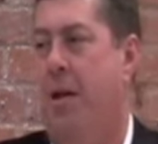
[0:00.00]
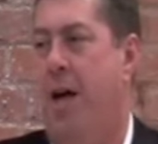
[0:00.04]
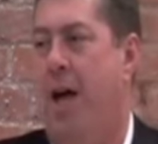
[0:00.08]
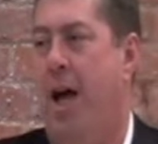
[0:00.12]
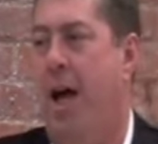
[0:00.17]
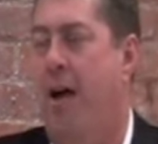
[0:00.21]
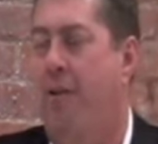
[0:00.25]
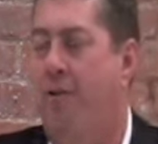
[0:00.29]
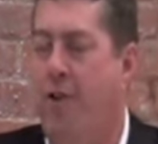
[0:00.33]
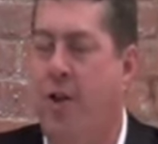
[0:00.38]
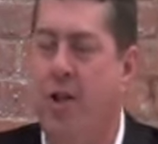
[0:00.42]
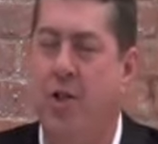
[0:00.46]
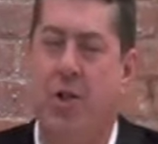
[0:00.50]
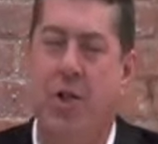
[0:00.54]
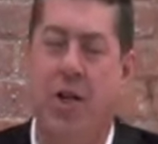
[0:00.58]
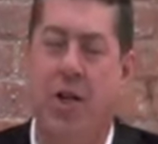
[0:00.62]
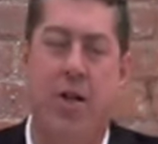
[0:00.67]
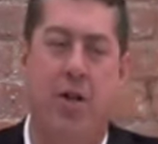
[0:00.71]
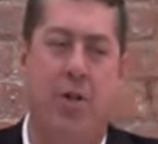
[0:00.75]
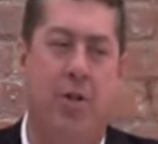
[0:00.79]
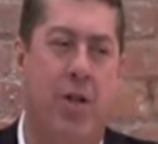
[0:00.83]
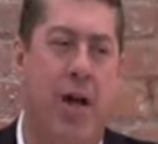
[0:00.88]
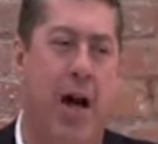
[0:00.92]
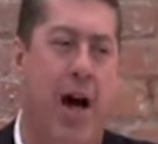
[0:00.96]
every
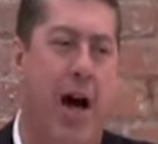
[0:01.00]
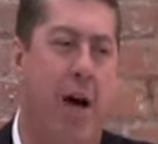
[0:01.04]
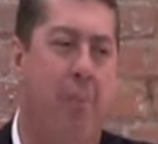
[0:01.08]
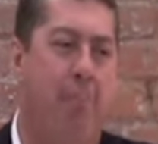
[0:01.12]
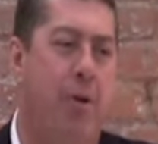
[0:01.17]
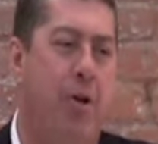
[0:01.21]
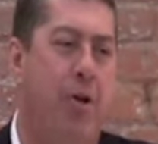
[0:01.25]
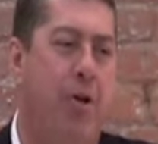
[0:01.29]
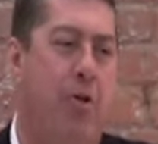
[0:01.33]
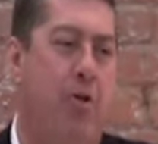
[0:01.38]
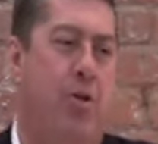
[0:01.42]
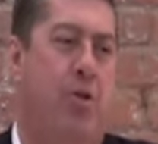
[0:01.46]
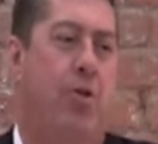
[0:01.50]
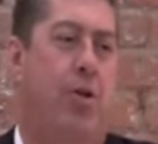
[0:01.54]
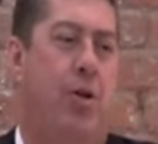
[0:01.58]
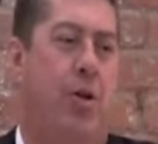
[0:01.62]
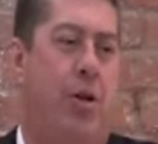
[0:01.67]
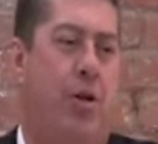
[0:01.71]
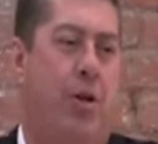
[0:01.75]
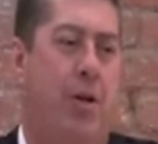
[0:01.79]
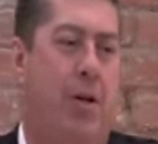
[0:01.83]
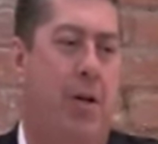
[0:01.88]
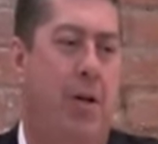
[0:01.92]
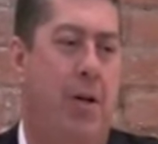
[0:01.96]
single top
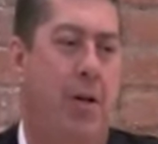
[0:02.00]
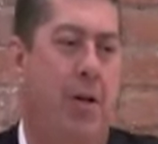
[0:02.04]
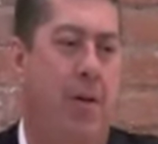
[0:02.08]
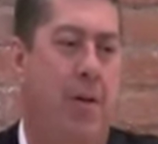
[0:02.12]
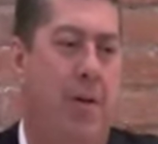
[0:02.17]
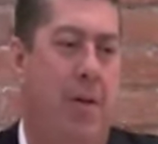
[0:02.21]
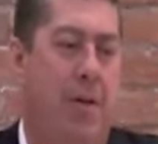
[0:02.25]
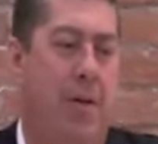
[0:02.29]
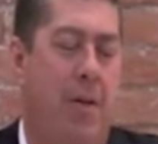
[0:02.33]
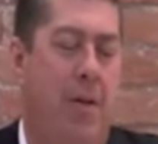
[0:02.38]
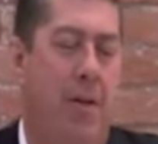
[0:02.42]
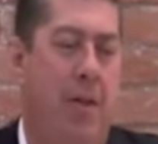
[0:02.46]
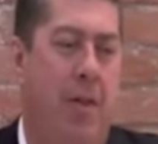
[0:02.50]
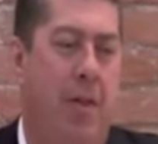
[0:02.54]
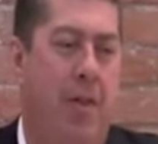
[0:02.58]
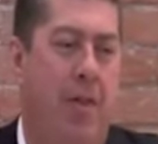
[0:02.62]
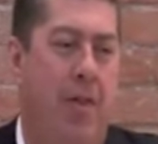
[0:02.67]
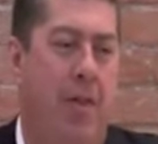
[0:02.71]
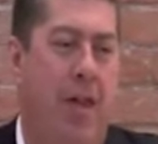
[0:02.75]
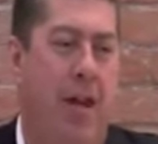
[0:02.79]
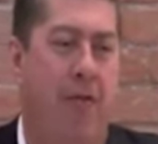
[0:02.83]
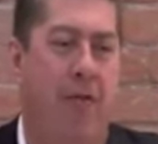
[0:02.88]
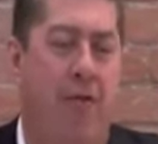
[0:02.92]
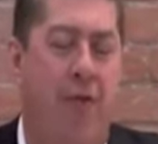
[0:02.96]
producer
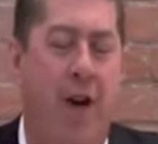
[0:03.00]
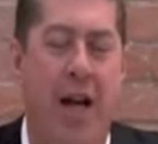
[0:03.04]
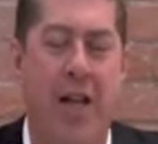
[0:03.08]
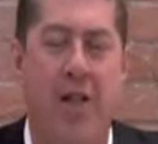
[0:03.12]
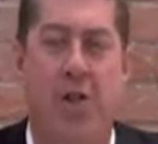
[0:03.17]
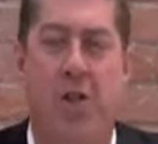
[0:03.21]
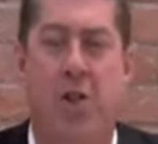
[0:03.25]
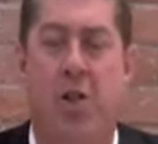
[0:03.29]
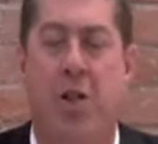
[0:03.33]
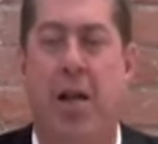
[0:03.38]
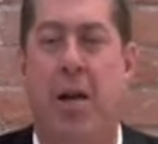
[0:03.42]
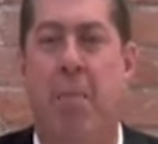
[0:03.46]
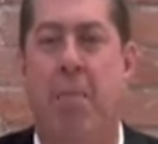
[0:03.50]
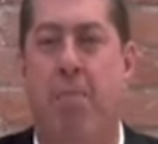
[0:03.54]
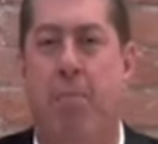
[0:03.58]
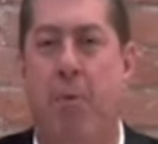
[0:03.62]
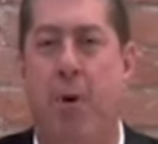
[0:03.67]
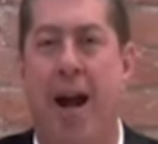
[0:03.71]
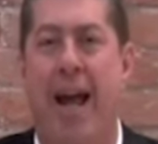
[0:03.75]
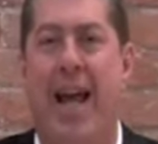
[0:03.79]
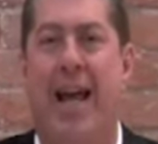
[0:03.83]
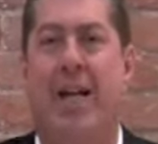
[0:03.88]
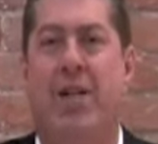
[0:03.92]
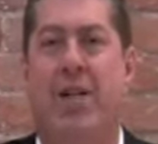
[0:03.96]
that eventually
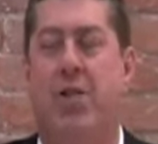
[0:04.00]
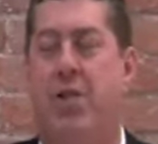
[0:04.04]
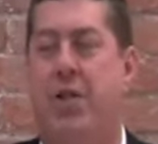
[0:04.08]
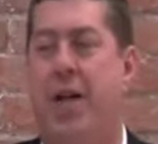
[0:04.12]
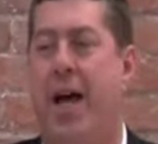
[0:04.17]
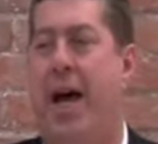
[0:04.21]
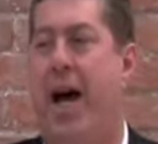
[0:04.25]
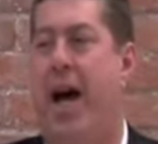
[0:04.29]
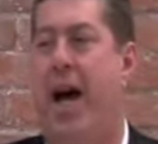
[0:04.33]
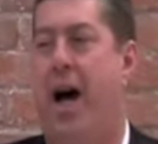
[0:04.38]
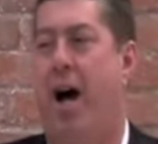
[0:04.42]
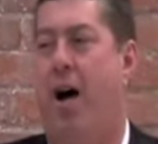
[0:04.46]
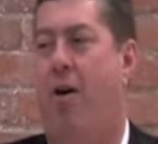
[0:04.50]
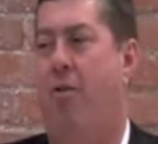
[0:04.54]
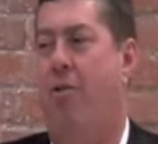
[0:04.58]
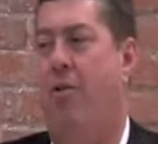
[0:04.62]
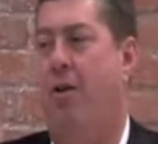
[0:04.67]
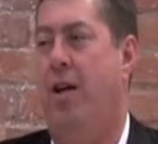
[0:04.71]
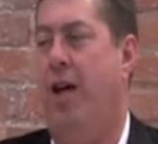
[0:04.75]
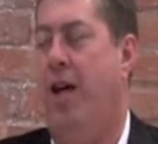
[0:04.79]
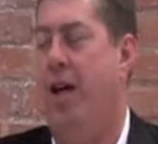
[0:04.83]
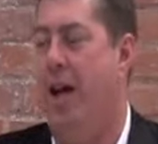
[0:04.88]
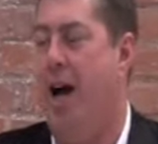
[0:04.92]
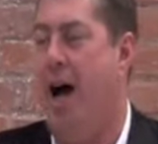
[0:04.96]
breaks down
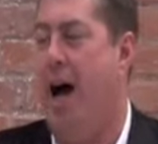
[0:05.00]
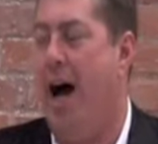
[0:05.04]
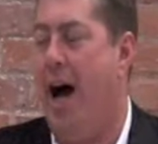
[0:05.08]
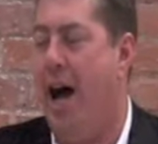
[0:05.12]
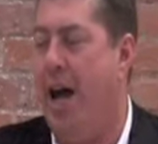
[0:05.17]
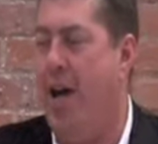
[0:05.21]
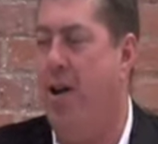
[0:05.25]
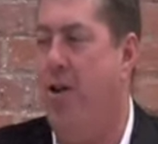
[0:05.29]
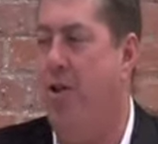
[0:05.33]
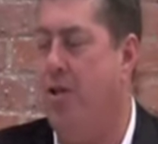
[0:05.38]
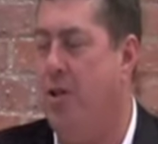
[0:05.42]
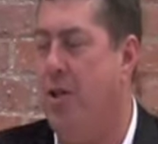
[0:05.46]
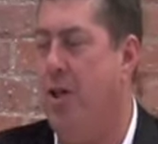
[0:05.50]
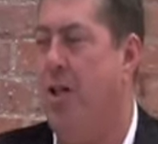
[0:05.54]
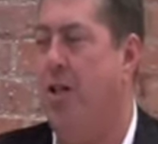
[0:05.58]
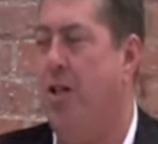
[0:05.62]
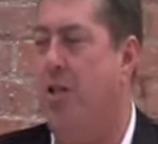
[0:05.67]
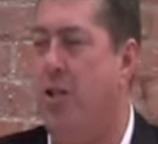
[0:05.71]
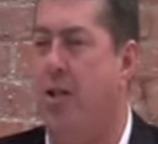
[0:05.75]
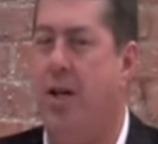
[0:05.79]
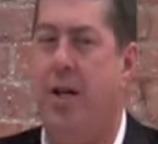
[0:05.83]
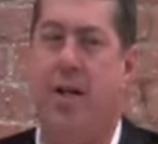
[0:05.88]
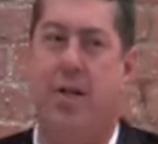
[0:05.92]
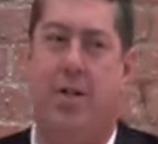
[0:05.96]
and hires an
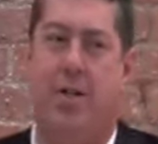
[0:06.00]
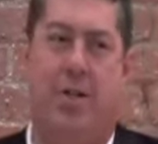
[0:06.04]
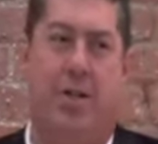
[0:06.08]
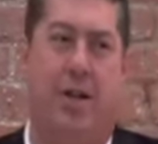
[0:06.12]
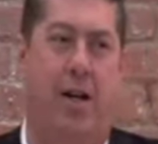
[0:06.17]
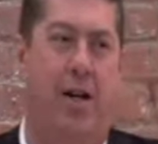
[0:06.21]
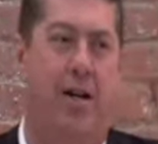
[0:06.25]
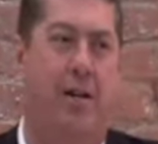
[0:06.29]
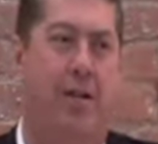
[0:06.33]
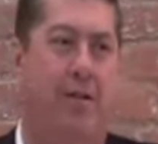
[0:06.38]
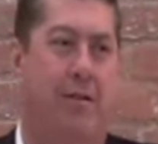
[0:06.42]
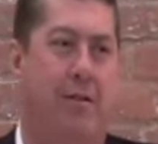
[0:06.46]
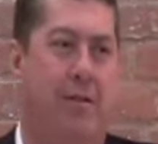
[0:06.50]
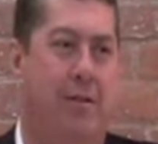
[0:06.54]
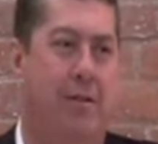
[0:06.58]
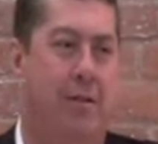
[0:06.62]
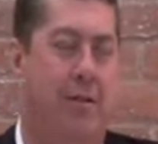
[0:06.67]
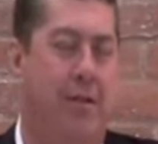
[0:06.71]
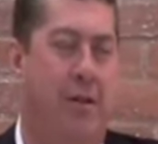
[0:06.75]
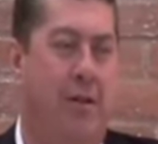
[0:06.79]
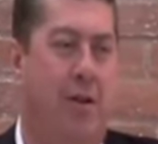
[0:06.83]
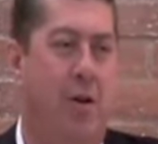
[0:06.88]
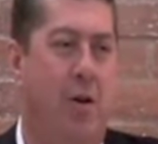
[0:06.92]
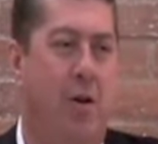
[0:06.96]
assistant
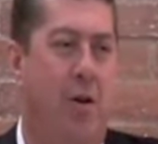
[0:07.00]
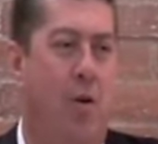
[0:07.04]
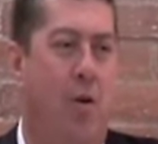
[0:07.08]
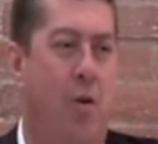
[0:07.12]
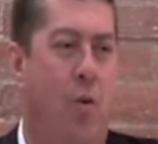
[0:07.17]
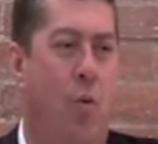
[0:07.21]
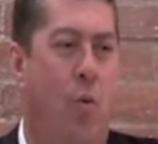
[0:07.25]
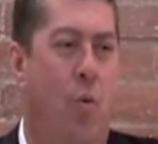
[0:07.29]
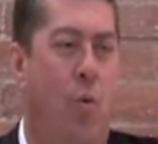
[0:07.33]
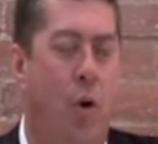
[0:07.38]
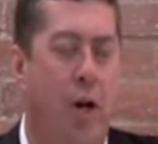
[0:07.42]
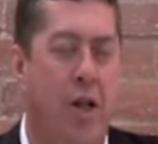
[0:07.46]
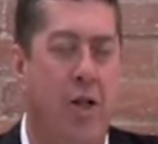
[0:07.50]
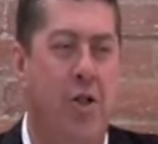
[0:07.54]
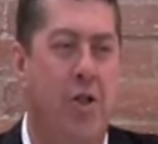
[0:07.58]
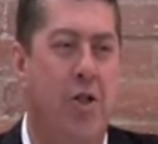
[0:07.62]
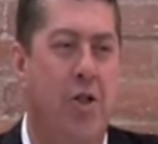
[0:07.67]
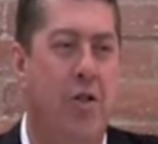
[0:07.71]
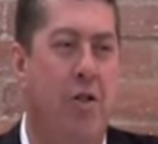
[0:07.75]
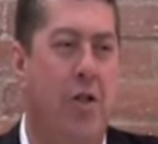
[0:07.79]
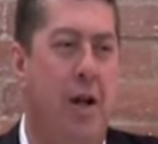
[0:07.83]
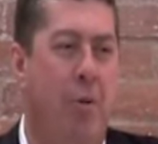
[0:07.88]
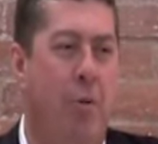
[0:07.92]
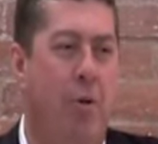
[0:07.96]

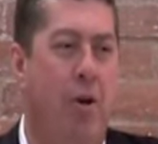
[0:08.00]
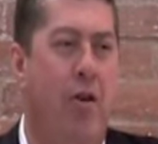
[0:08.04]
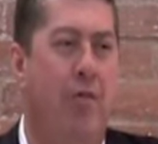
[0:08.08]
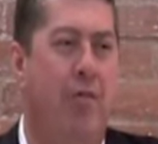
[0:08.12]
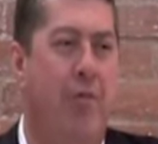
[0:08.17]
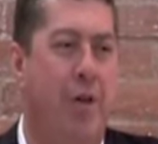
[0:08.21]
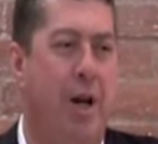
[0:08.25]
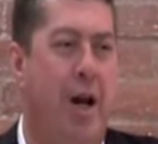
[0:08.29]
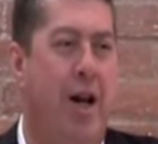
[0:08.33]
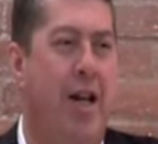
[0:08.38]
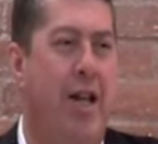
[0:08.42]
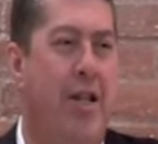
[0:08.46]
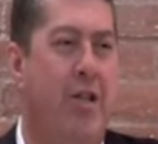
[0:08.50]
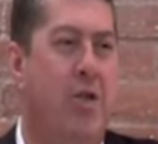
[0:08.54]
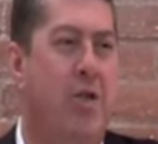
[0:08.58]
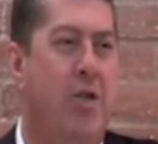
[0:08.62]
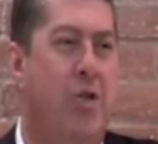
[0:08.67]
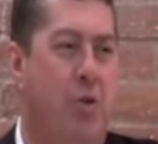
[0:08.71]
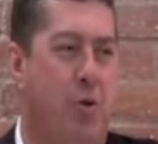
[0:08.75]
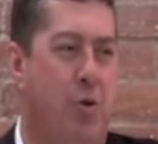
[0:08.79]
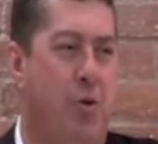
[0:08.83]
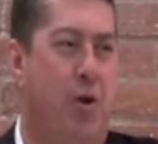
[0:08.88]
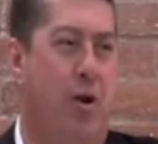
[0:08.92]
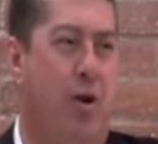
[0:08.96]
wishes they would have done it
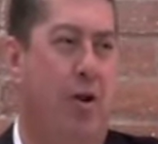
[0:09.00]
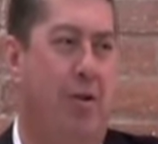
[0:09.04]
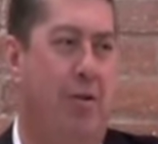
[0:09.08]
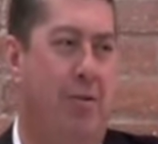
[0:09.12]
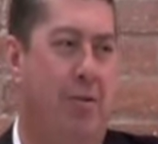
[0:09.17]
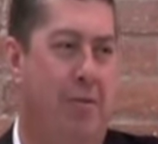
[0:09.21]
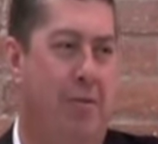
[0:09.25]
sooner.